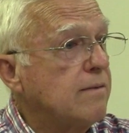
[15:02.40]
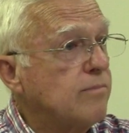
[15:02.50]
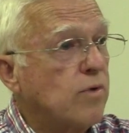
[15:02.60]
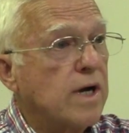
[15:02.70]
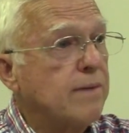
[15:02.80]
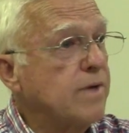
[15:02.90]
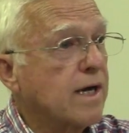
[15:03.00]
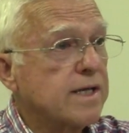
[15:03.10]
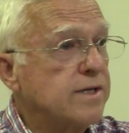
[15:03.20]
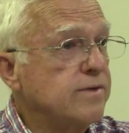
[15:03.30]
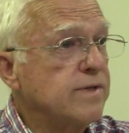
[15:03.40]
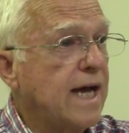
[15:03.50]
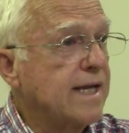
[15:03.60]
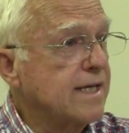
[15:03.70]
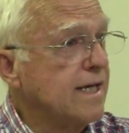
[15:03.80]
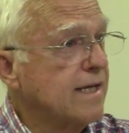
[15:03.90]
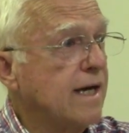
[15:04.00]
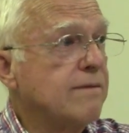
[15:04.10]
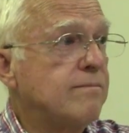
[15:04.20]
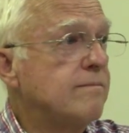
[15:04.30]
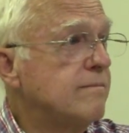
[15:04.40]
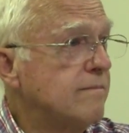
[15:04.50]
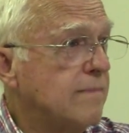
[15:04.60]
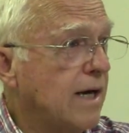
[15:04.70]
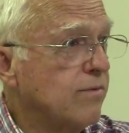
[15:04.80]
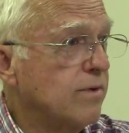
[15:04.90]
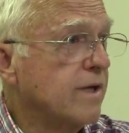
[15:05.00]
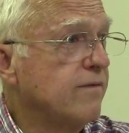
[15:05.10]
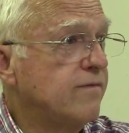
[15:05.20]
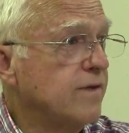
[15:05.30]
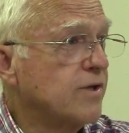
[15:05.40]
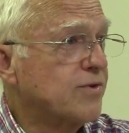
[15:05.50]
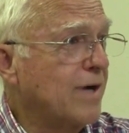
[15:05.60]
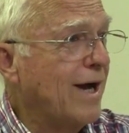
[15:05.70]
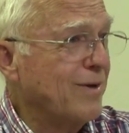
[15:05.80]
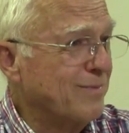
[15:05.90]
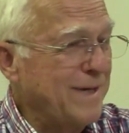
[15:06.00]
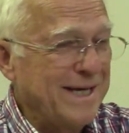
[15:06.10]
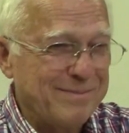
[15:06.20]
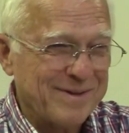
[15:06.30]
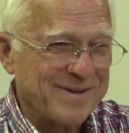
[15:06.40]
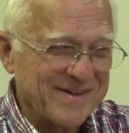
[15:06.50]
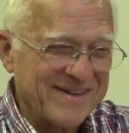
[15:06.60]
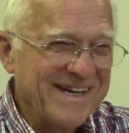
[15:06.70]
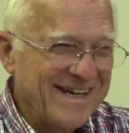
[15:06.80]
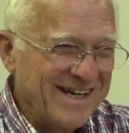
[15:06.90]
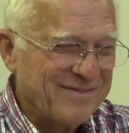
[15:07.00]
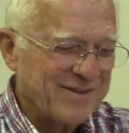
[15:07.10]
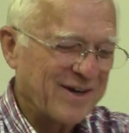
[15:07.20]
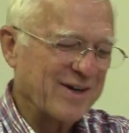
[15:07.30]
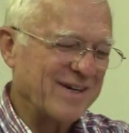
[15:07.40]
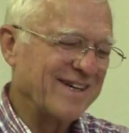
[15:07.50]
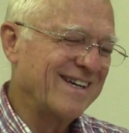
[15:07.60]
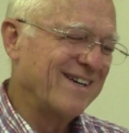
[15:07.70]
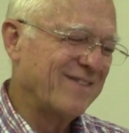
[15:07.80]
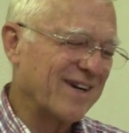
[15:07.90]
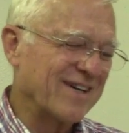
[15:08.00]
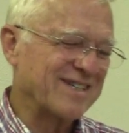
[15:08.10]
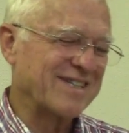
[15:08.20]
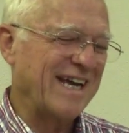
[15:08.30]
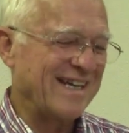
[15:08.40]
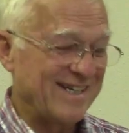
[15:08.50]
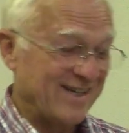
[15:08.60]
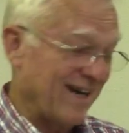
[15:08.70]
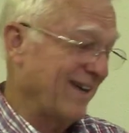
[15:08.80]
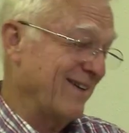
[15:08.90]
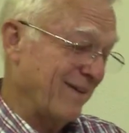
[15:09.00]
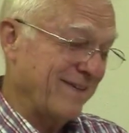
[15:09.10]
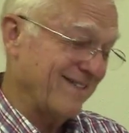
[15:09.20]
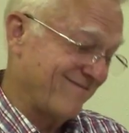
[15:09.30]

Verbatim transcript: boy i'm not going to do that again i i really filter out people if they're going to they're going to stand here i i mean